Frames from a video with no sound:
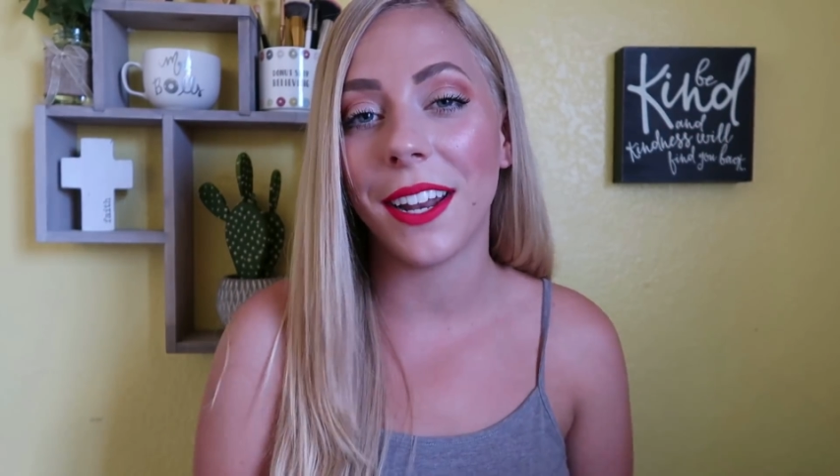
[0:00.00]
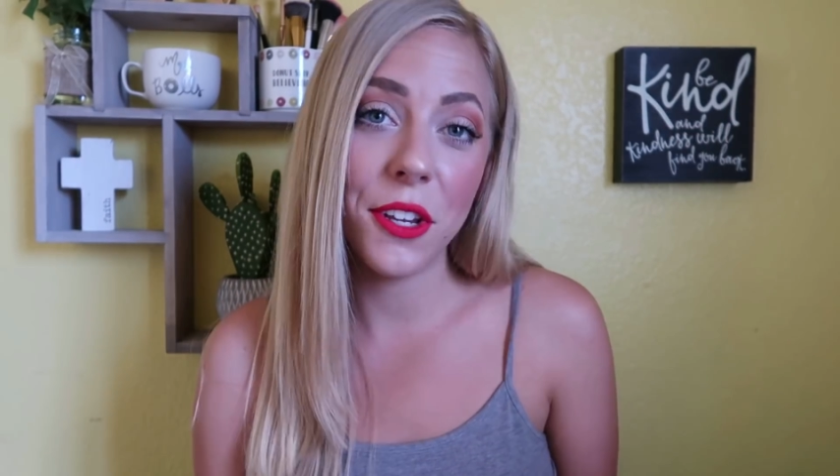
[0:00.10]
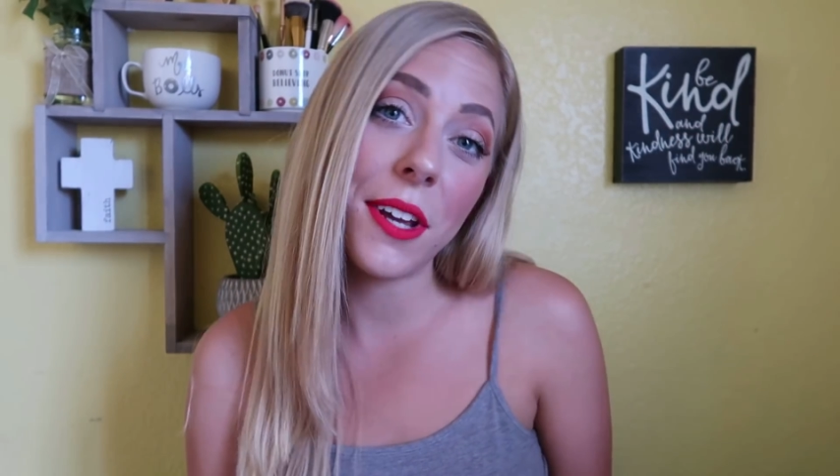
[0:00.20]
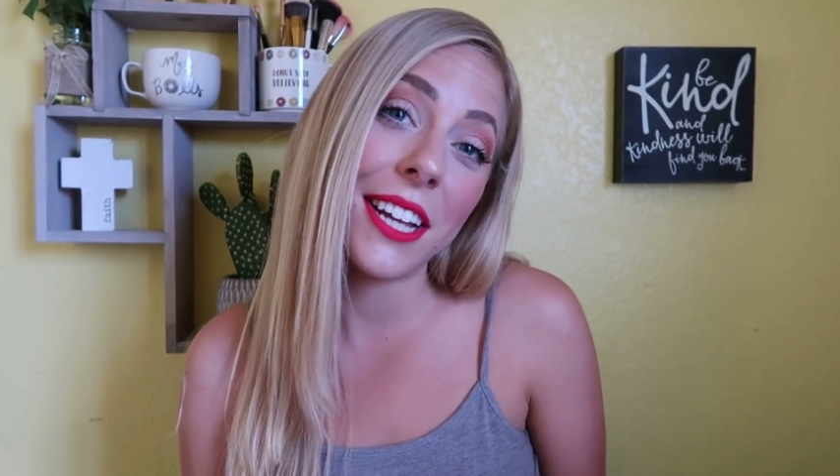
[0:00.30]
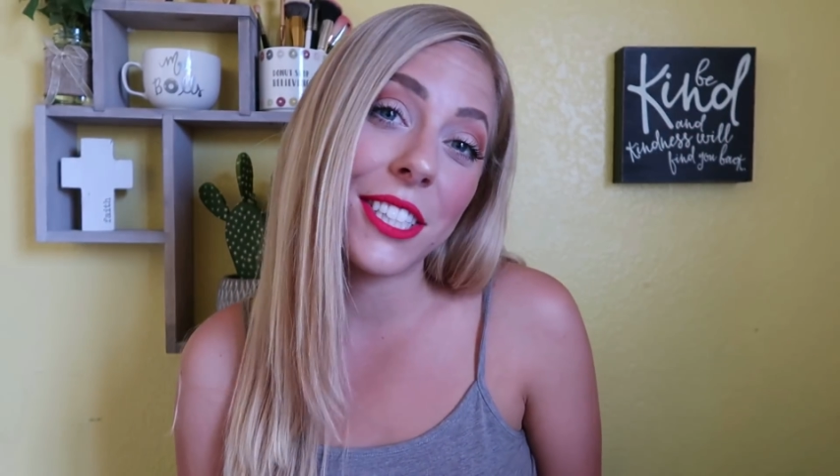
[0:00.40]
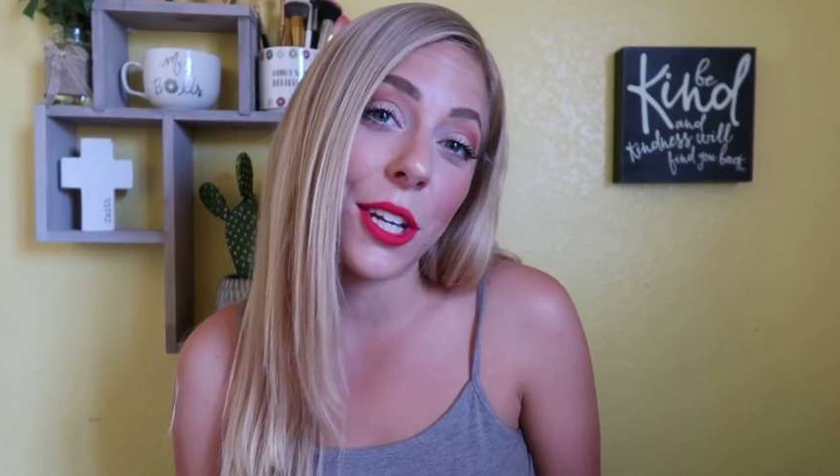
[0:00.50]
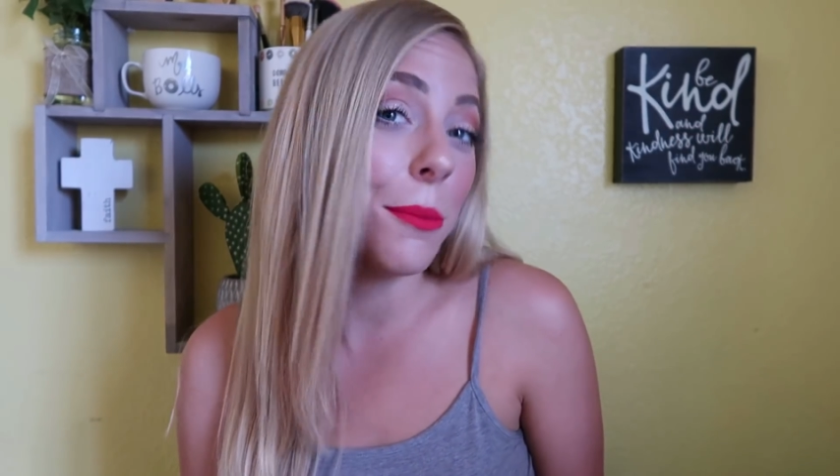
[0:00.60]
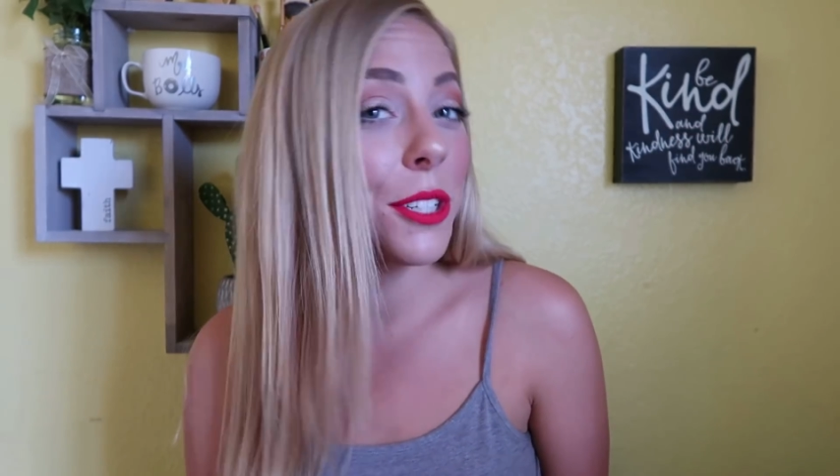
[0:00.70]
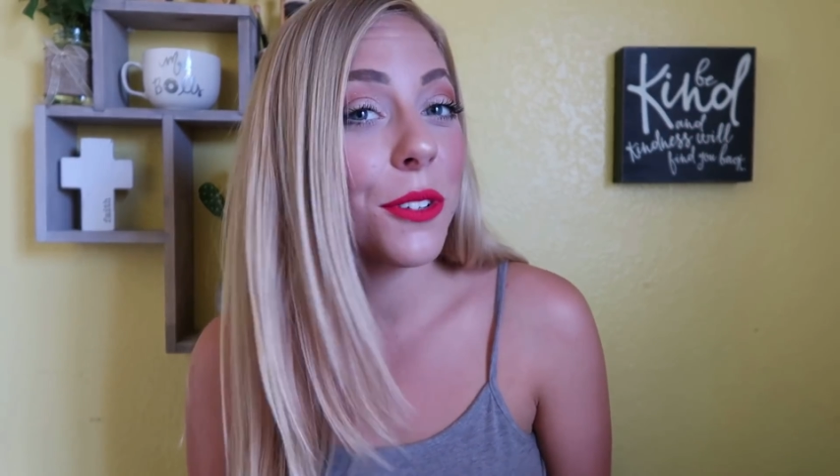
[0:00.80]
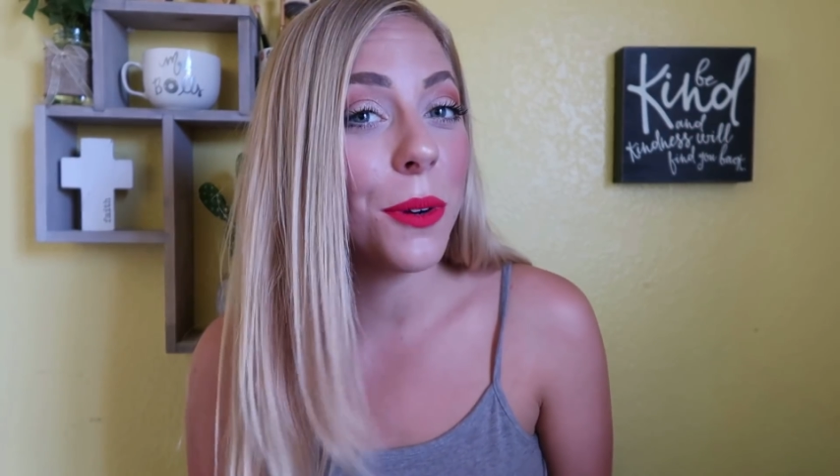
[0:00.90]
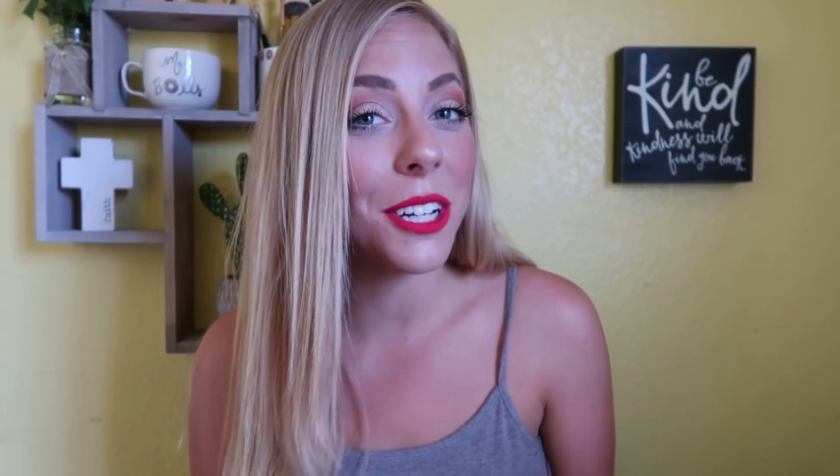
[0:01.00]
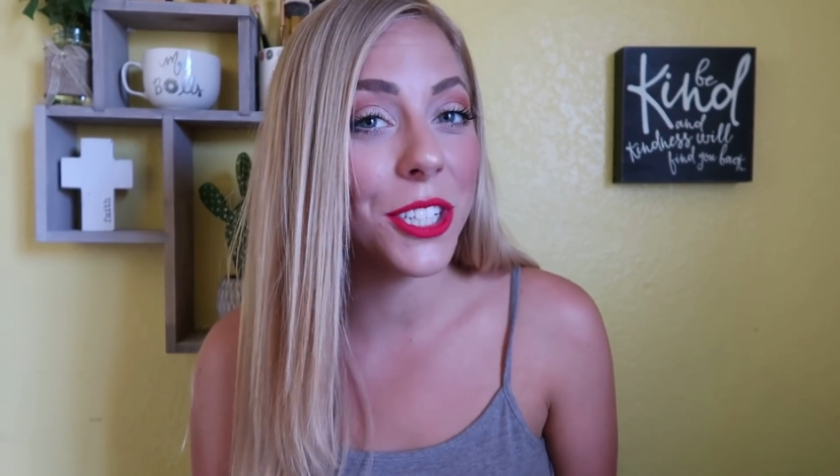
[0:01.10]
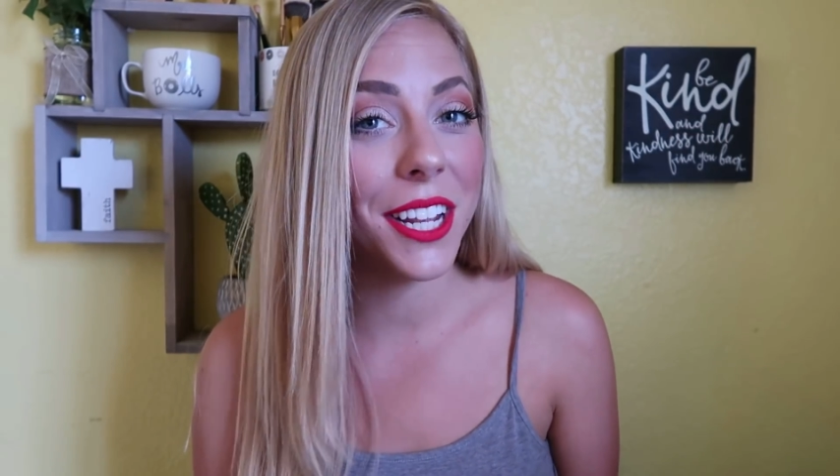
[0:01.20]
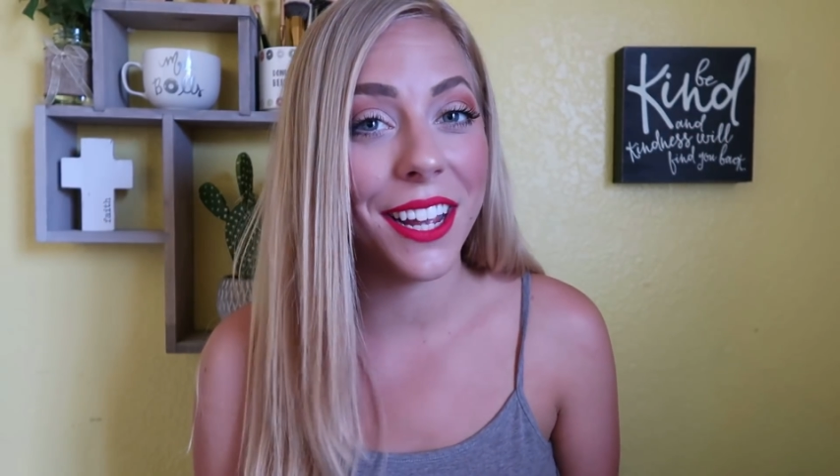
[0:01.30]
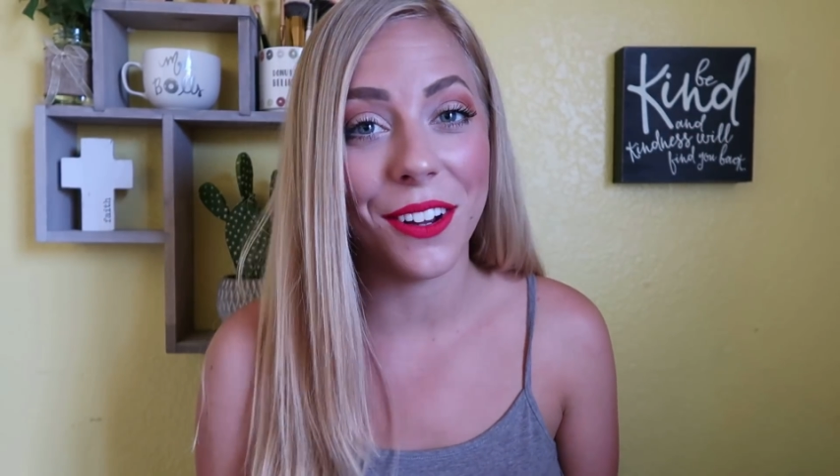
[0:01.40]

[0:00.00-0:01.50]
Thank you guys so much for watching,